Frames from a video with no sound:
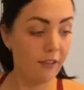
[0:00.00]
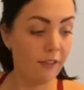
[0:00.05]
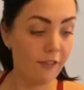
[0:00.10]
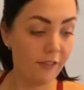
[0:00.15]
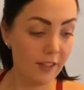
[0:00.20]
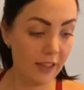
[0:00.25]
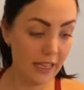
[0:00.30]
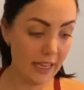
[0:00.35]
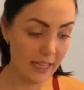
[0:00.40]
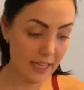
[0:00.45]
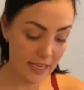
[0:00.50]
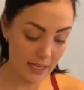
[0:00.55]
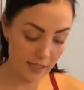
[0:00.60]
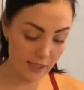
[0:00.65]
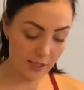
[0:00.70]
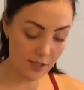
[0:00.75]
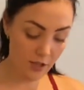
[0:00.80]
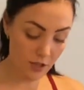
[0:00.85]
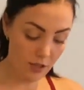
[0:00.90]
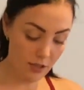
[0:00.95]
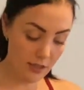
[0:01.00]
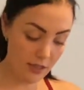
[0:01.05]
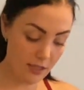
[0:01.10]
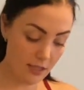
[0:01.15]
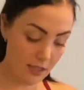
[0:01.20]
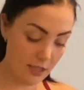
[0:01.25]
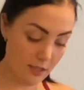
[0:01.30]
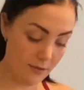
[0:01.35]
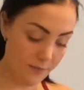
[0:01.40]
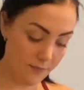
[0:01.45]
flaky salt
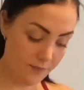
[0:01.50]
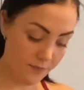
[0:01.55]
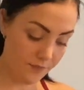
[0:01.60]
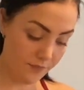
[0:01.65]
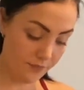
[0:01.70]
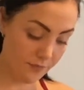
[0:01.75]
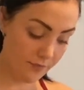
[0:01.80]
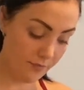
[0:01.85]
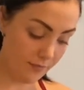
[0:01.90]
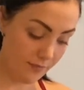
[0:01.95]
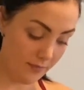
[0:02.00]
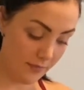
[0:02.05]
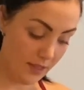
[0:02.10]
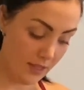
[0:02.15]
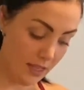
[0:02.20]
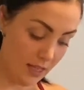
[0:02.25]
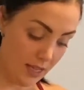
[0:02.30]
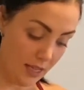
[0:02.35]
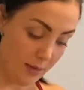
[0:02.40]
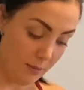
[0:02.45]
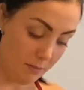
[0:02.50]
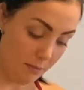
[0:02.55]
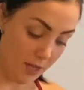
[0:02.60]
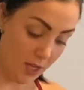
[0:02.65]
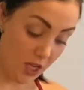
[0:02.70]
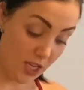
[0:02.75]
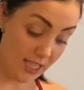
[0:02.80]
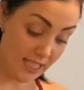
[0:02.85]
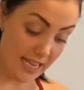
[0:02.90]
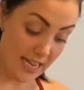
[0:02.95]

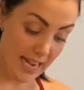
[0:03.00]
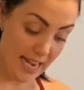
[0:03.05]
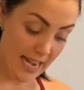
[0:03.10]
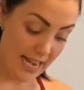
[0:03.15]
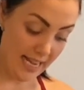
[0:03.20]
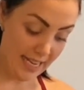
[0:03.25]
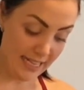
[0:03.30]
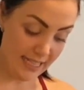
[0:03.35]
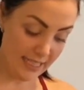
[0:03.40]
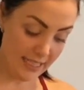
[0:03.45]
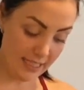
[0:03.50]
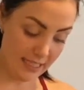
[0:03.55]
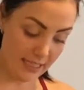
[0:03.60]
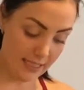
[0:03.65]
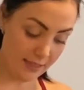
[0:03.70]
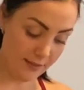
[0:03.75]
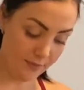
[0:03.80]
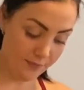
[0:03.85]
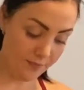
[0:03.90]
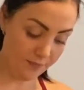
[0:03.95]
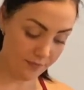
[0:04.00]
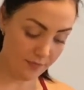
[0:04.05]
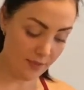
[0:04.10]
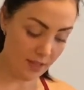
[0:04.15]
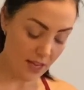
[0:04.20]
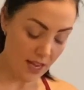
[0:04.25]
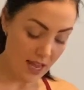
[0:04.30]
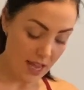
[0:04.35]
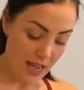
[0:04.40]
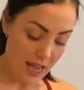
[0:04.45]
because I like it.
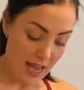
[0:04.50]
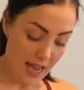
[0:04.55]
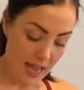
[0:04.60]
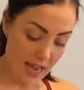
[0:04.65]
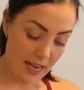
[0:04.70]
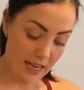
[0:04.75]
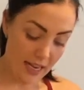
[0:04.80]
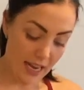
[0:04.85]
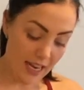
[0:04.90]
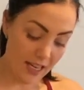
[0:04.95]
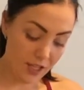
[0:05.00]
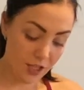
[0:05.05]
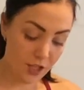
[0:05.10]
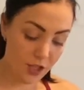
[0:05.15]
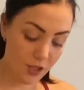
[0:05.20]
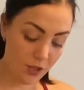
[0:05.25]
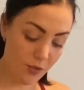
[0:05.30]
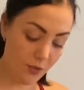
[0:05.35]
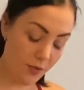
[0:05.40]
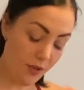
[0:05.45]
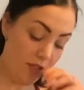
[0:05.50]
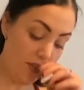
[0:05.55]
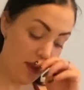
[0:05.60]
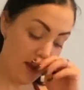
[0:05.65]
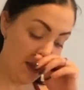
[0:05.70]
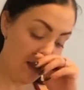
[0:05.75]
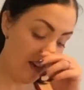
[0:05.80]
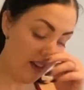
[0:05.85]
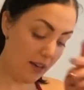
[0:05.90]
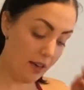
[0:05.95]
And I do
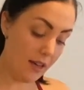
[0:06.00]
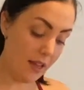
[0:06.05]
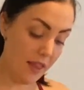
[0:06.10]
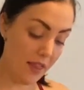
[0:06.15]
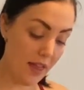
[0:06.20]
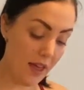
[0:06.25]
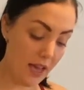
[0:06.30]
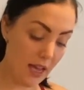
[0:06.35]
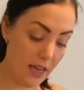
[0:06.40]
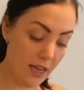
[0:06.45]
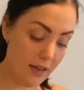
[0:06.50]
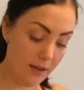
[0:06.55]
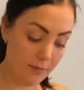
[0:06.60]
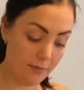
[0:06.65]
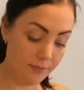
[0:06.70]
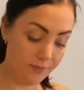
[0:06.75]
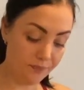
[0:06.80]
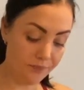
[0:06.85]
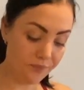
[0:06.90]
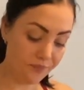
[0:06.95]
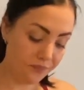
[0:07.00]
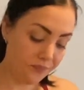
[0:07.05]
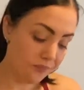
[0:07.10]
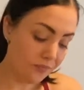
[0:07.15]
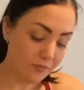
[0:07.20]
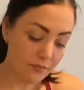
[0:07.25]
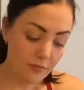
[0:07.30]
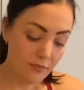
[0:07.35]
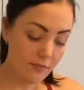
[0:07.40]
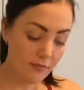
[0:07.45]
think that
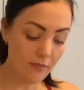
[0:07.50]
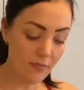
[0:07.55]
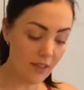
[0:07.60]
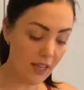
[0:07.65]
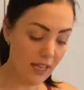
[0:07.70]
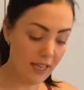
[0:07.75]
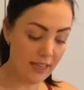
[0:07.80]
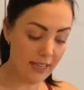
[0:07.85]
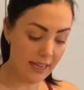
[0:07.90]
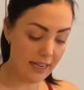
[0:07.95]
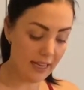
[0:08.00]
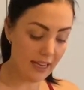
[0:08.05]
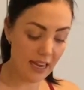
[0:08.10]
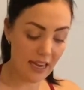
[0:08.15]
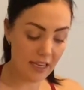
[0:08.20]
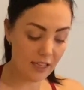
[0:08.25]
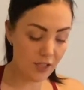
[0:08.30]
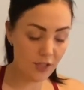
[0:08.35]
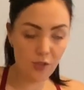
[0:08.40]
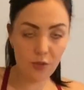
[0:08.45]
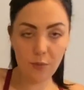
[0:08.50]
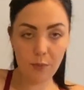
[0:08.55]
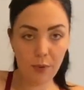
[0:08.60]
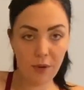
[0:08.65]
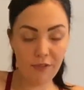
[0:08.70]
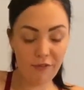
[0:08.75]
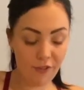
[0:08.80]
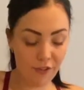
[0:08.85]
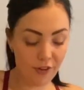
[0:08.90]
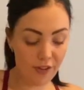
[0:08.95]
like I do
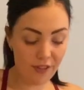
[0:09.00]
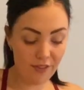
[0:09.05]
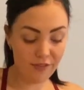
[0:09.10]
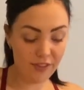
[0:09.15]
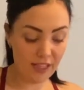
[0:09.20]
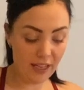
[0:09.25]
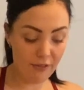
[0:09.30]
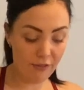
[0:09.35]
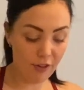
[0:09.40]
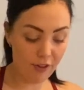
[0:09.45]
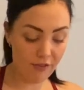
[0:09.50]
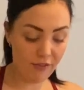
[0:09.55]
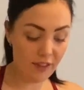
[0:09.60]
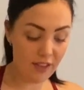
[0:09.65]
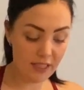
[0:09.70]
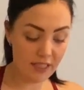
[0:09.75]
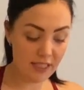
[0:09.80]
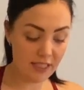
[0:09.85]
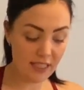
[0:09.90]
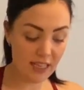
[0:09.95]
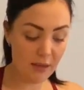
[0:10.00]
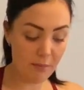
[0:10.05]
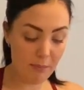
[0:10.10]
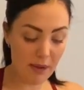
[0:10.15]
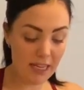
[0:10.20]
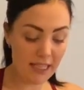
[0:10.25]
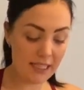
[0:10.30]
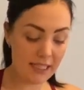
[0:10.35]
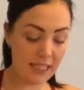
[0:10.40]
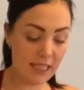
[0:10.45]
prefer the flavor of this. It
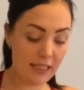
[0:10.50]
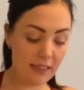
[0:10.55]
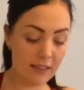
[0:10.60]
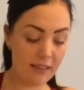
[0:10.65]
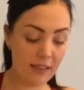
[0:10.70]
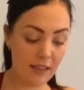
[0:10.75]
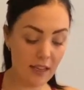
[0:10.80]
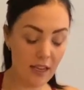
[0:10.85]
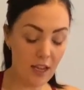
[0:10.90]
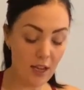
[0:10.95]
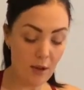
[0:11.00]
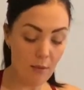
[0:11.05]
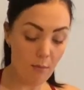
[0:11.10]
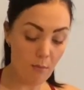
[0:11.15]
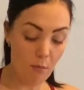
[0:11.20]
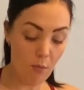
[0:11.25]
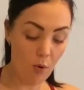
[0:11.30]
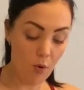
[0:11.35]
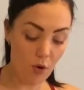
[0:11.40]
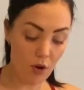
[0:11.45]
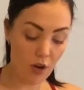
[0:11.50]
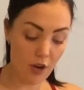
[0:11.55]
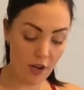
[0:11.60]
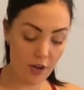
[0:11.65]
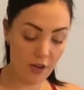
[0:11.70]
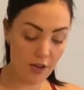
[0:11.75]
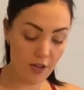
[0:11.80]
makes it more